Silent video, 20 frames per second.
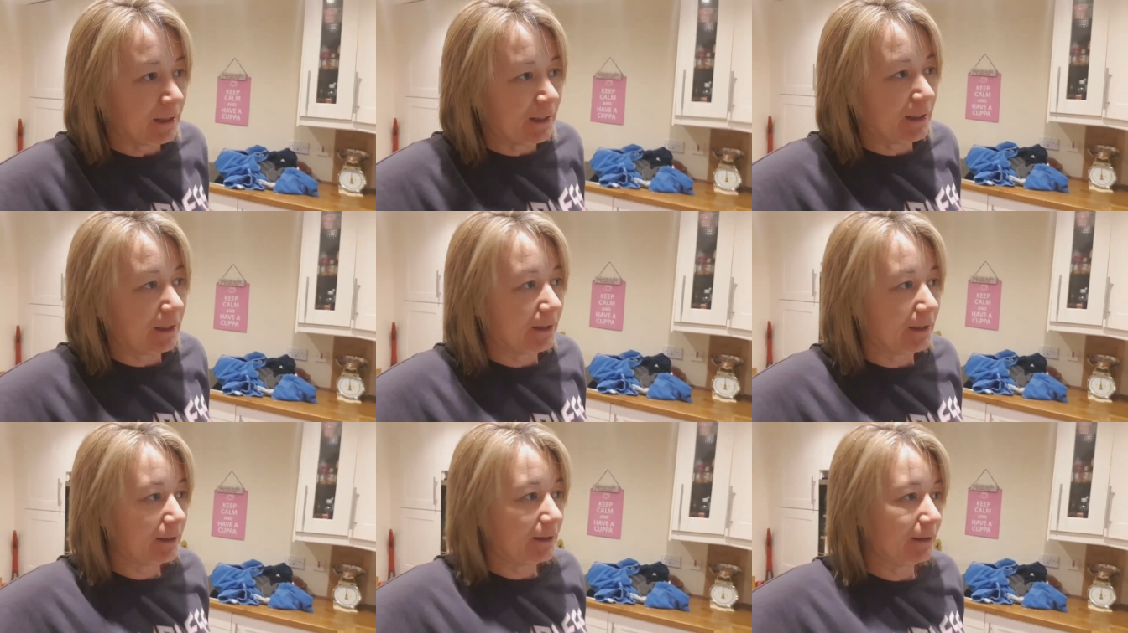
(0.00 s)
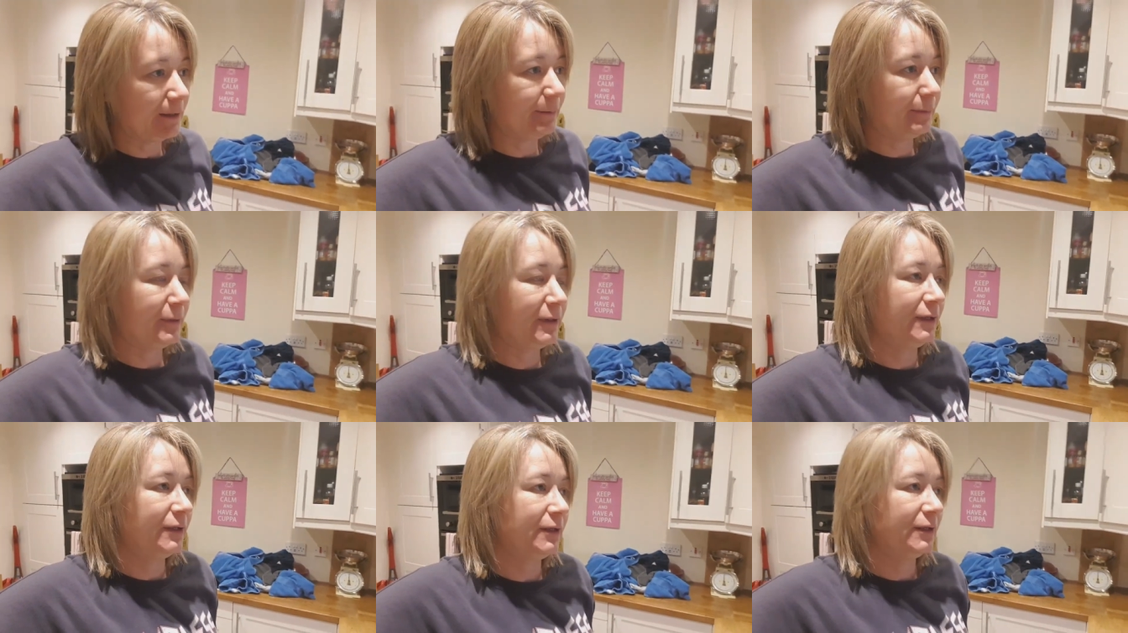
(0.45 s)

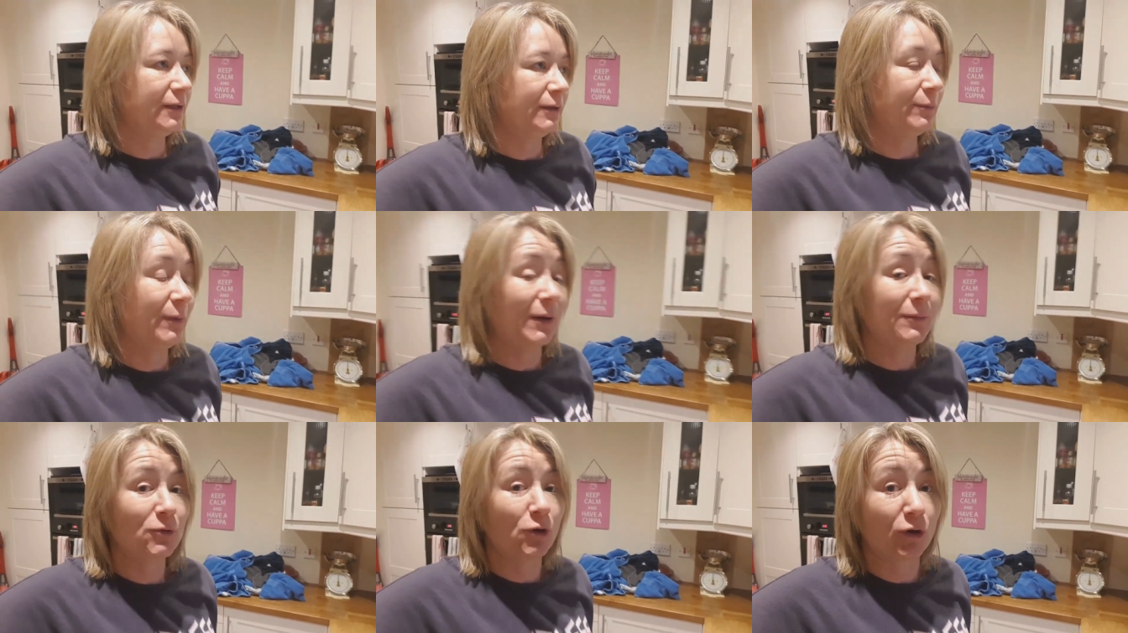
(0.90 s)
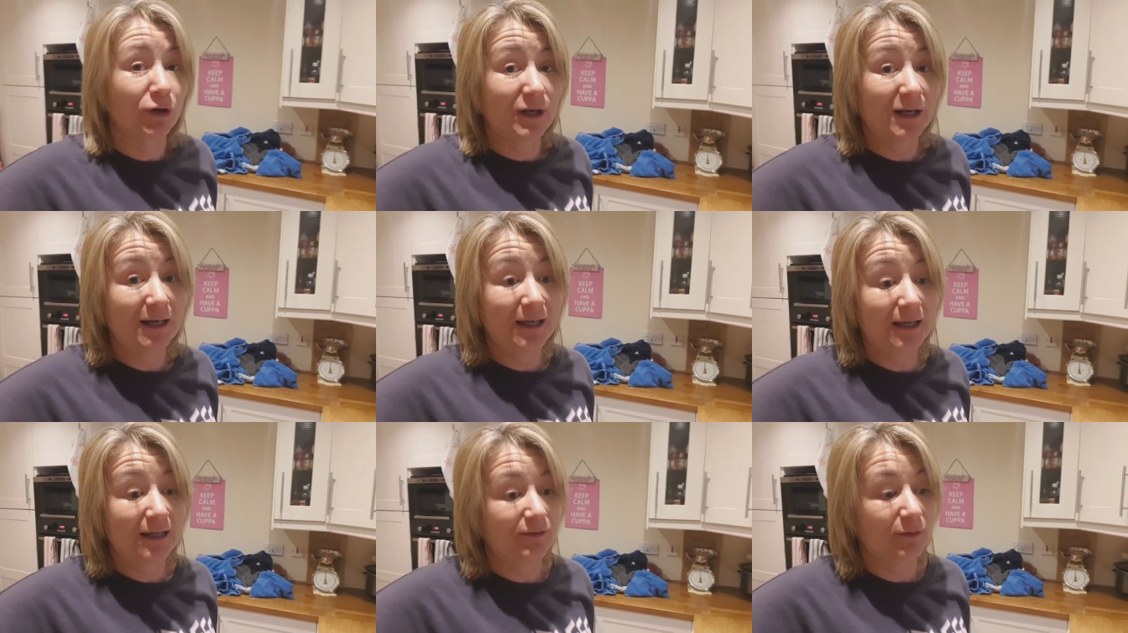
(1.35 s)
Um, but I'm not going
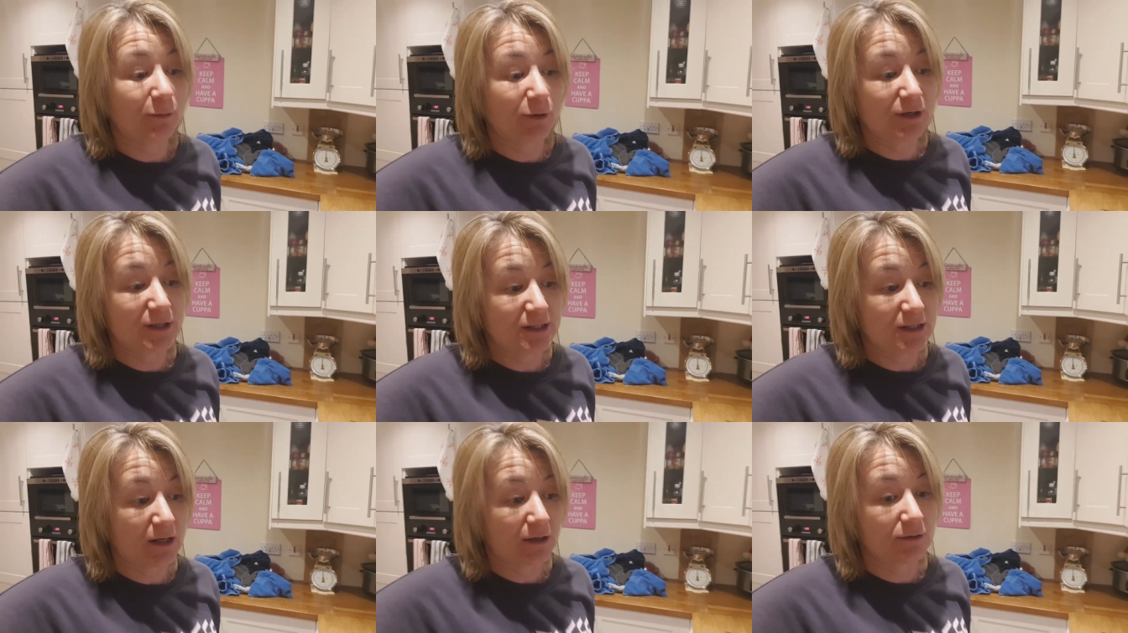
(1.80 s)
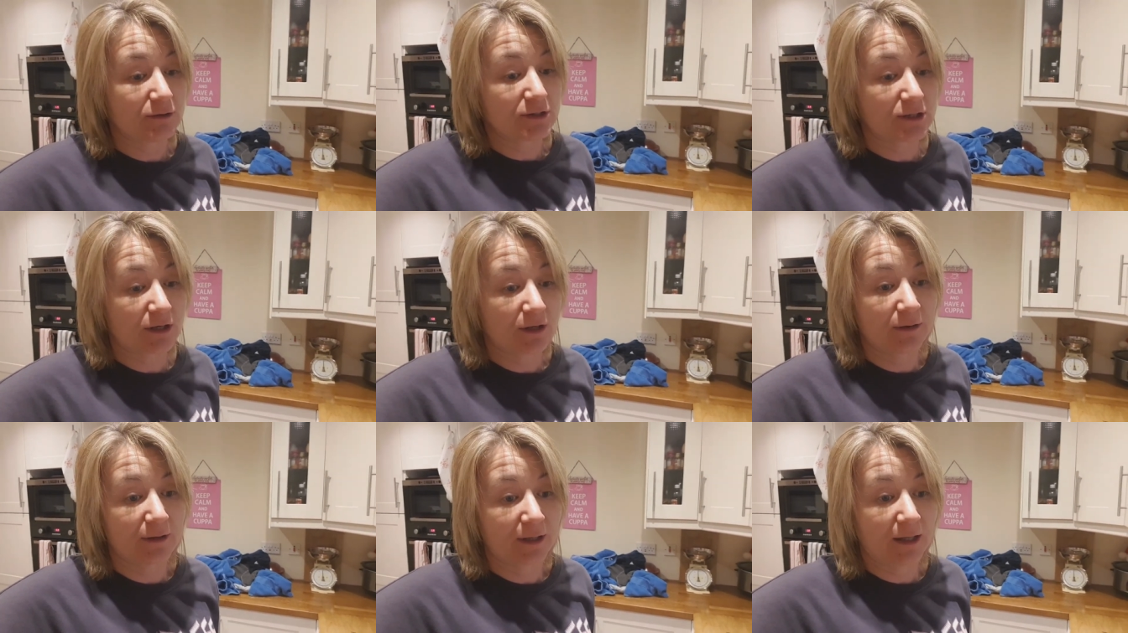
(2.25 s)
to leave him on his own
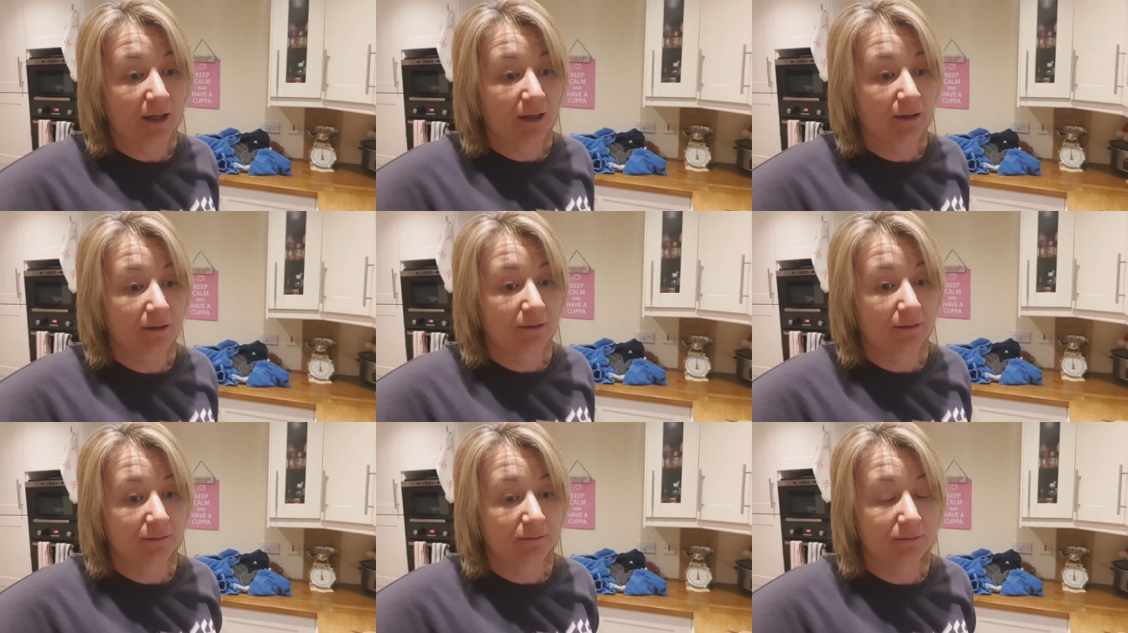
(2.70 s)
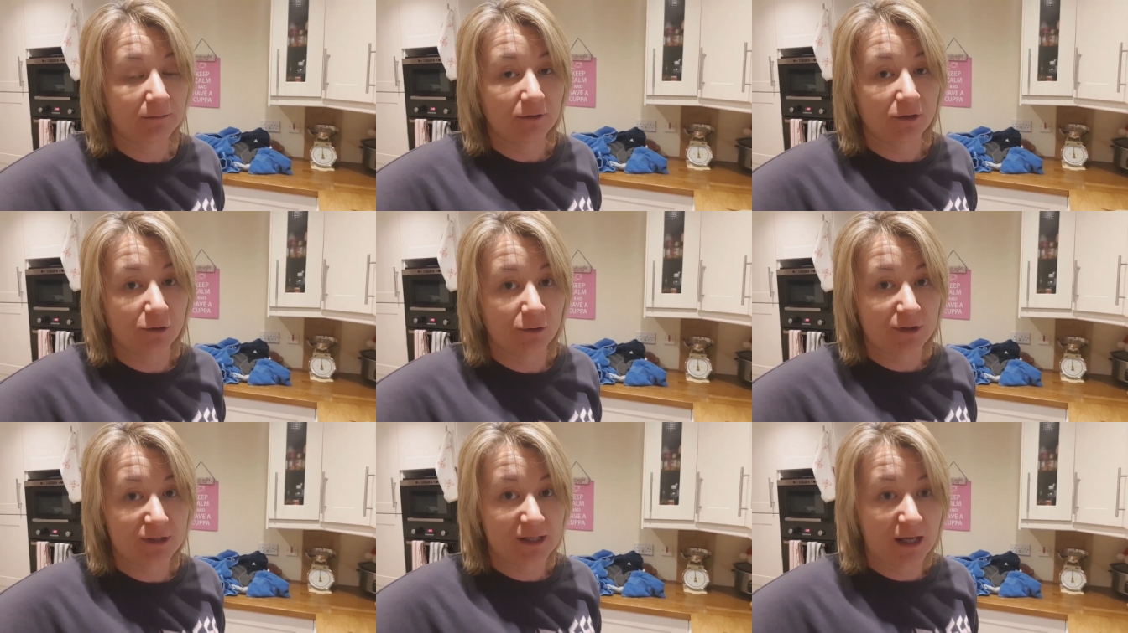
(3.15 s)
to go and get
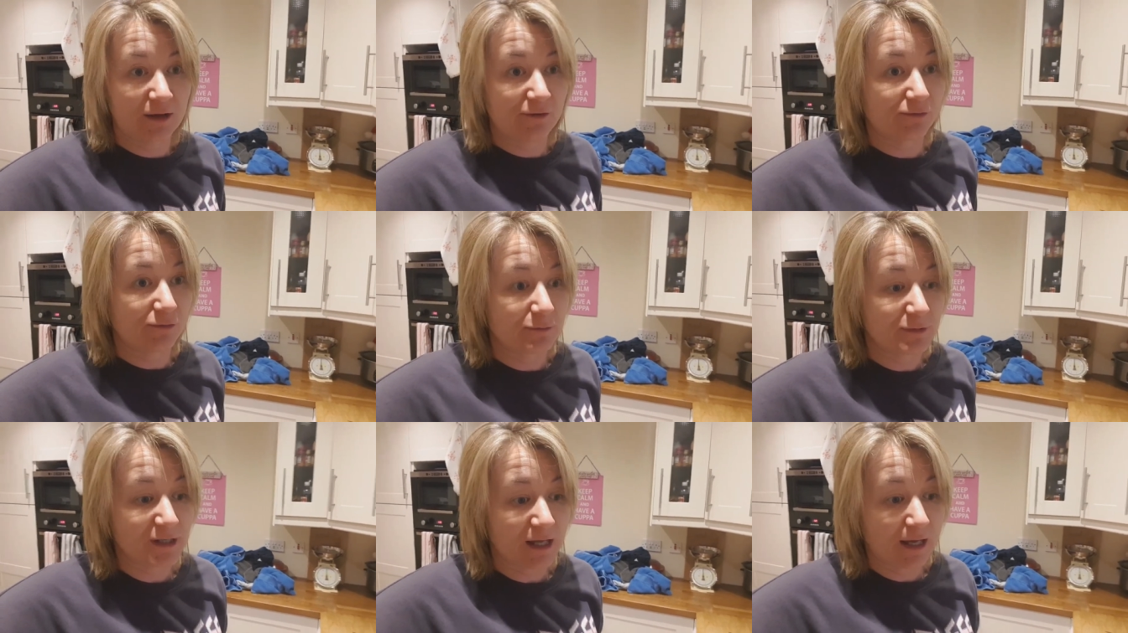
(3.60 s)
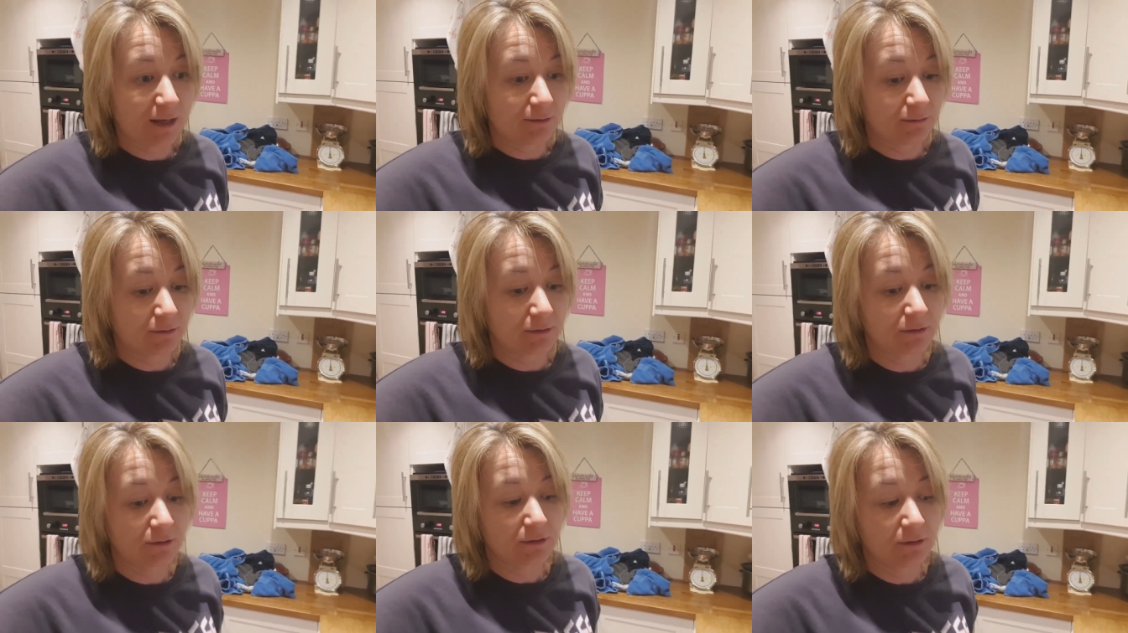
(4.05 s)
Lucozade from town.